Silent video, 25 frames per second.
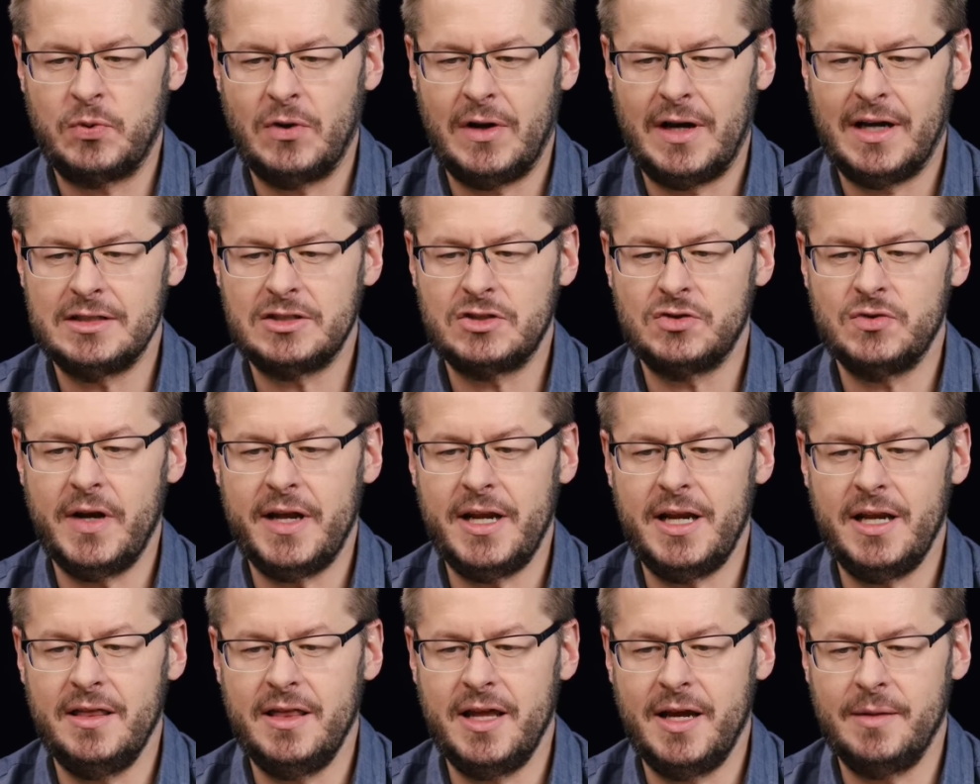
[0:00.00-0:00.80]

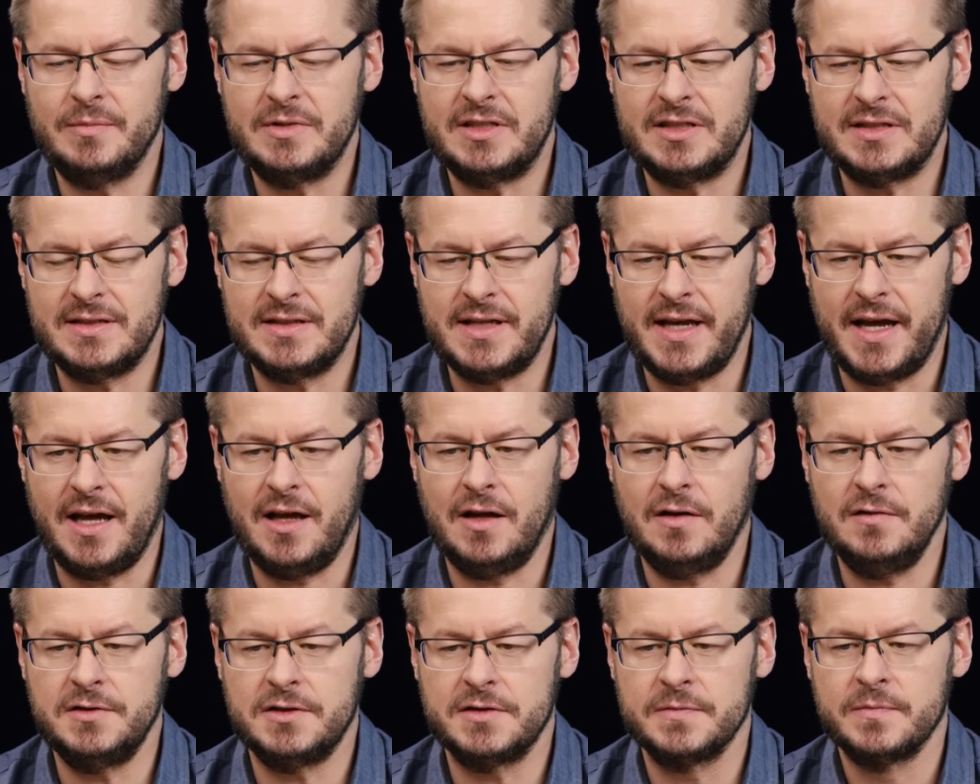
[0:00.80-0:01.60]
prostrated
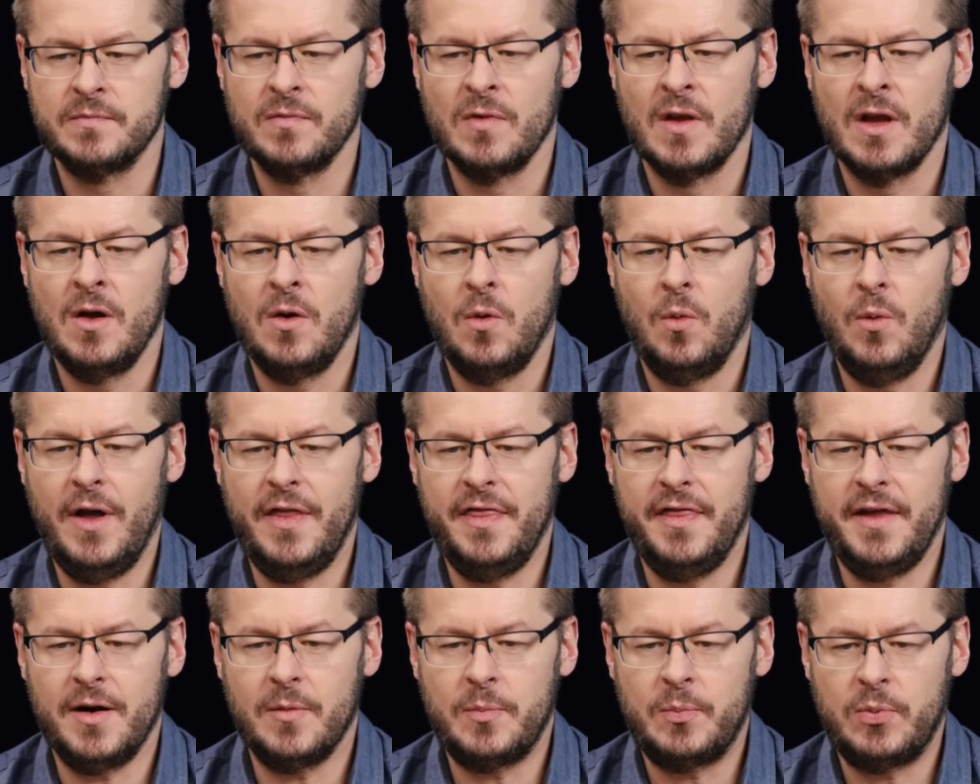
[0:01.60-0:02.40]
themselves
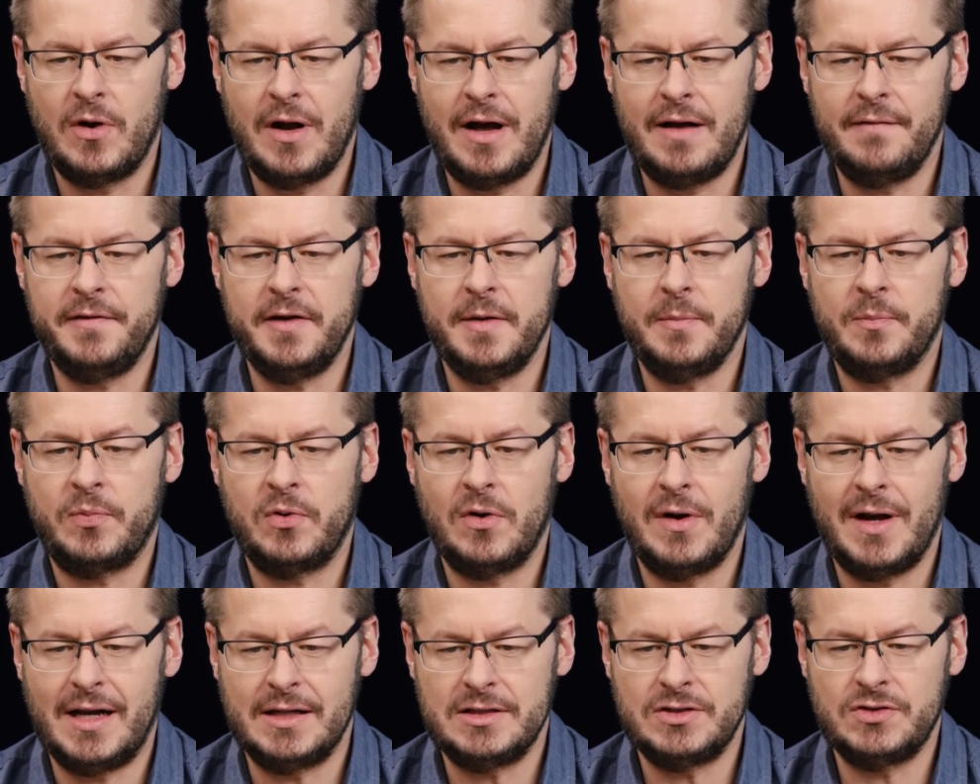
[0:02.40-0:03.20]
when their prophet
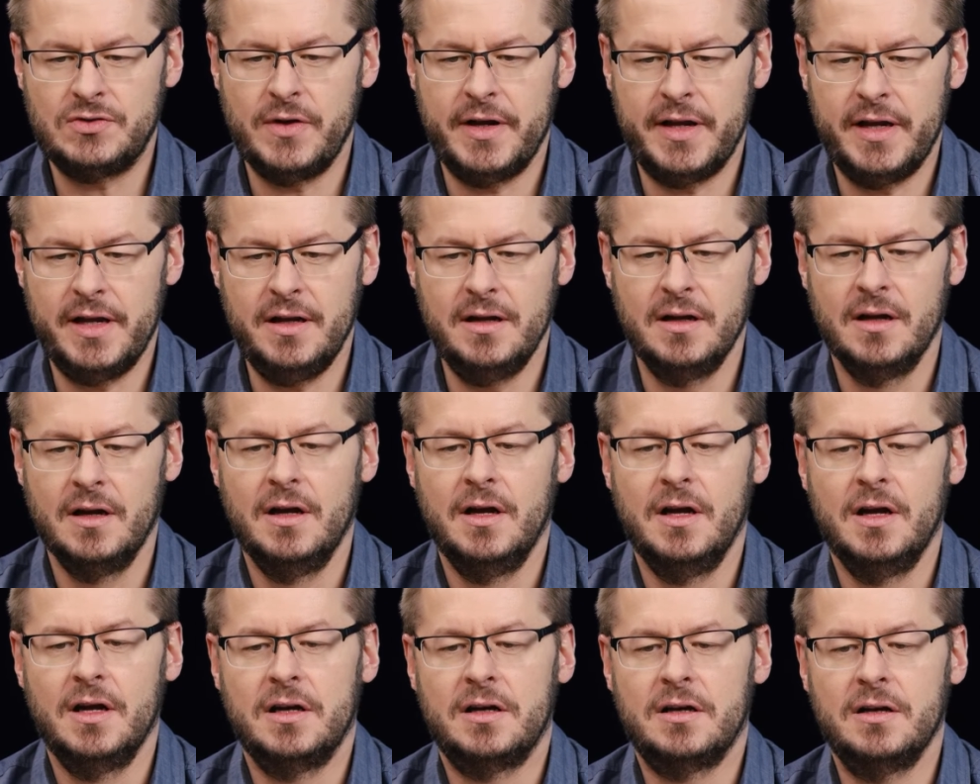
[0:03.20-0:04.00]
prostrated,
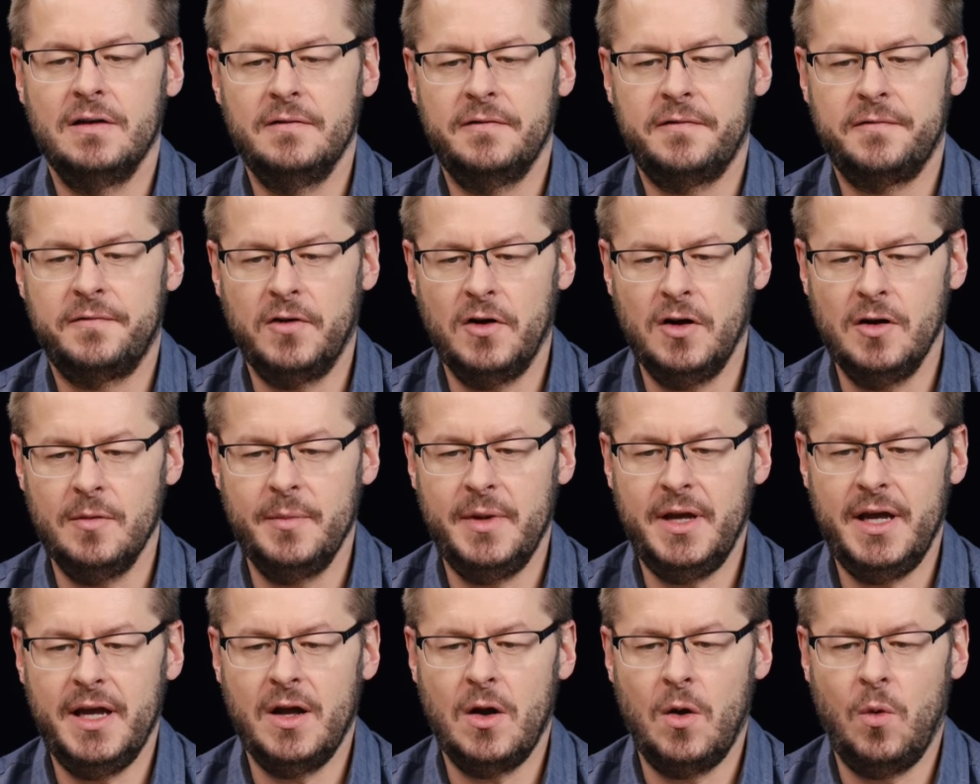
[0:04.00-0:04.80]

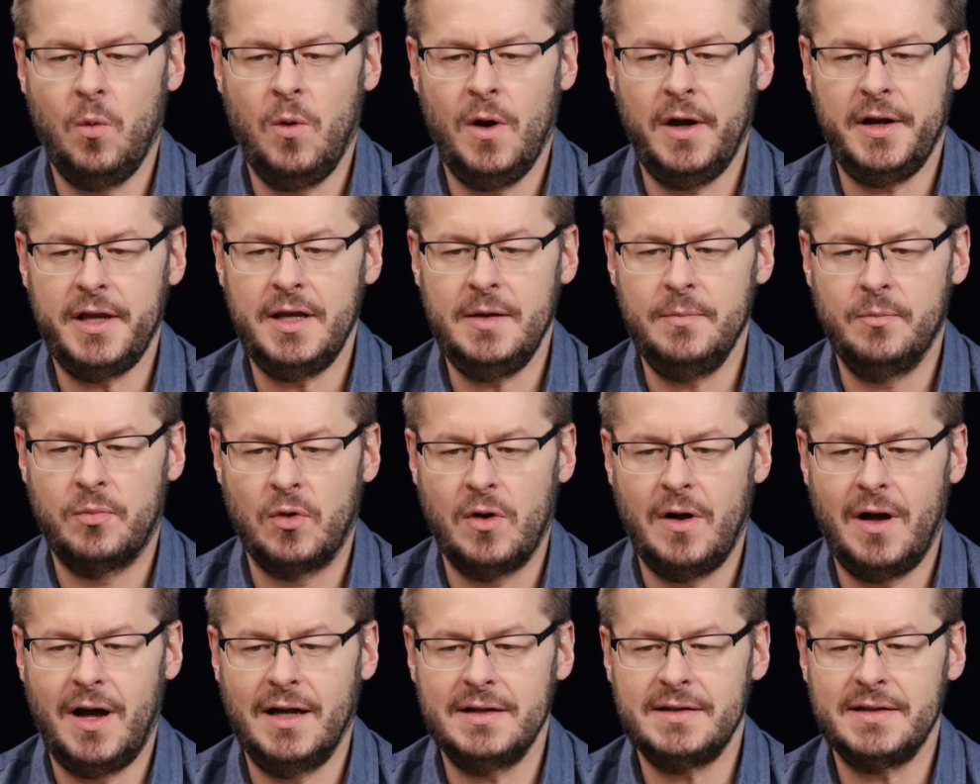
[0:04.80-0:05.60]
confirming what he
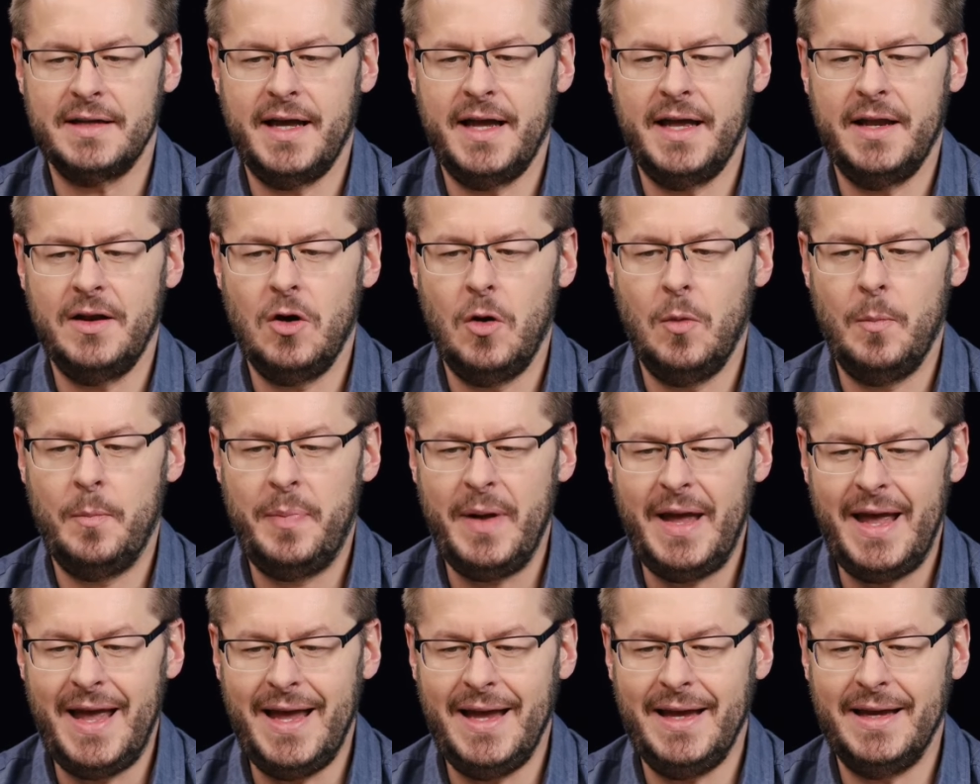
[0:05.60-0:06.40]
brought and
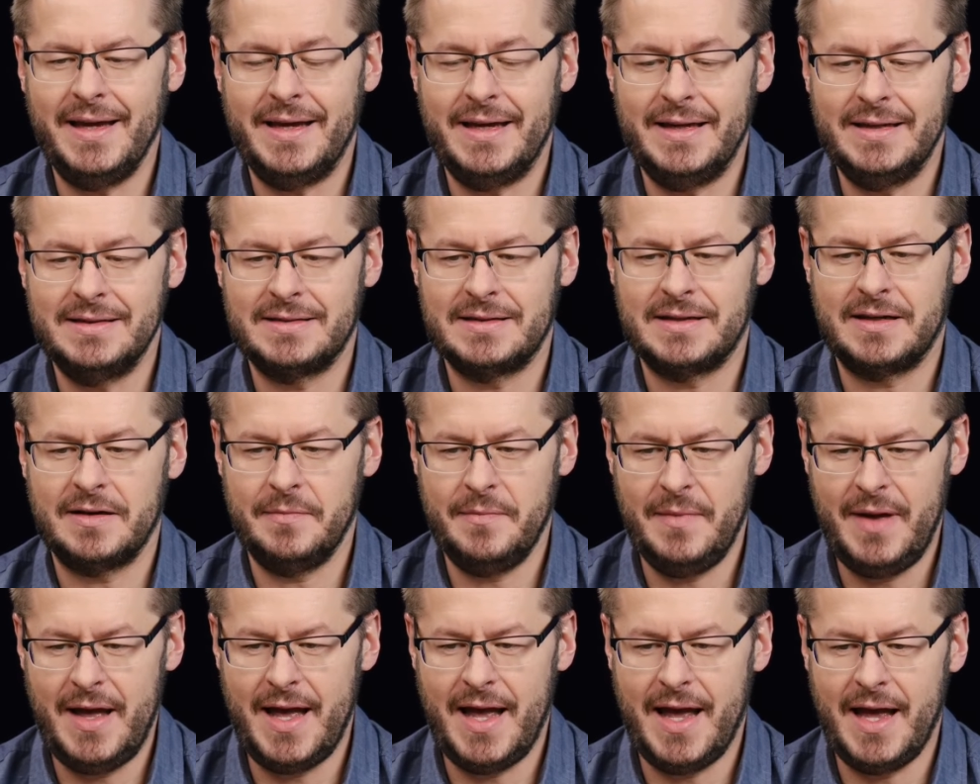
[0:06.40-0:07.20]
obeying his
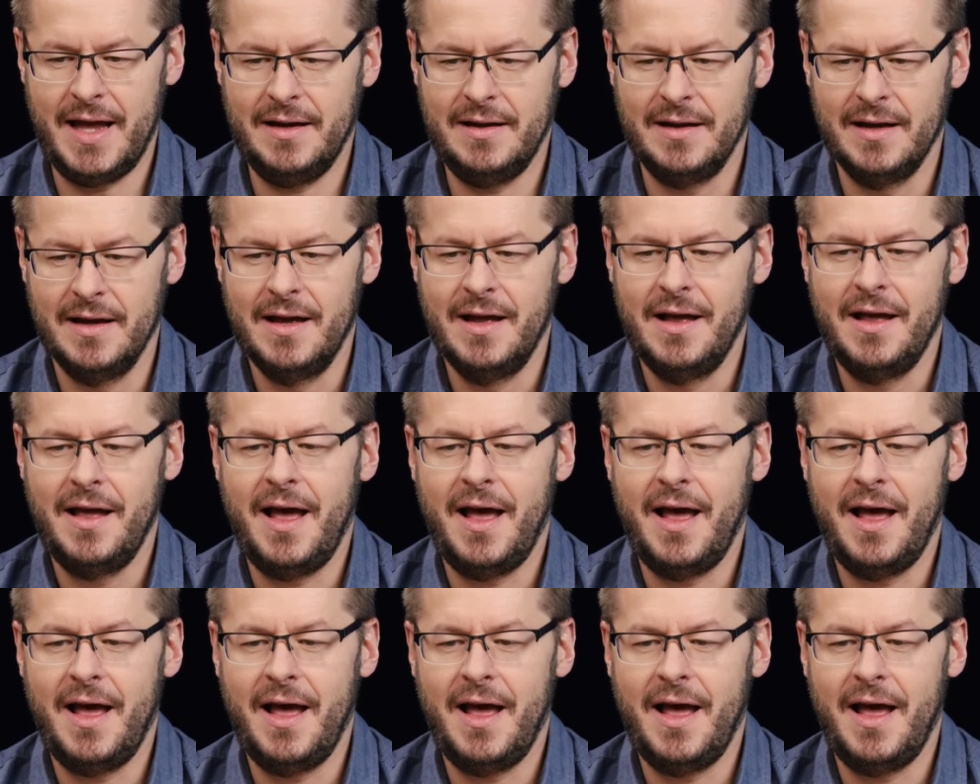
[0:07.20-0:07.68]
command.